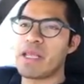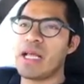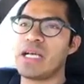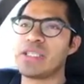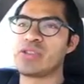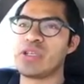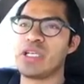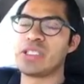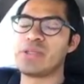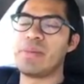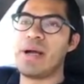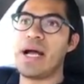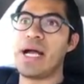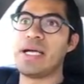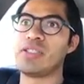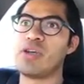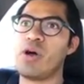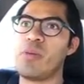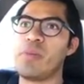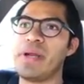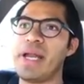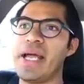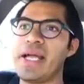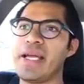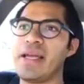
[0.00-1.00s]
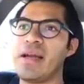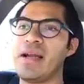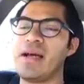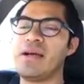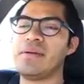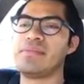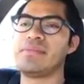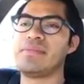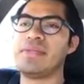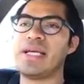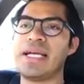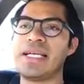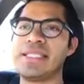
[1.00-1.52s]
As soon as my eyes open, I get
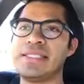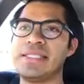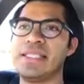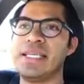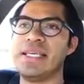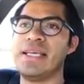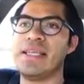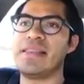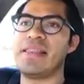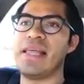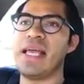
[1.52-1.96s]
up. I say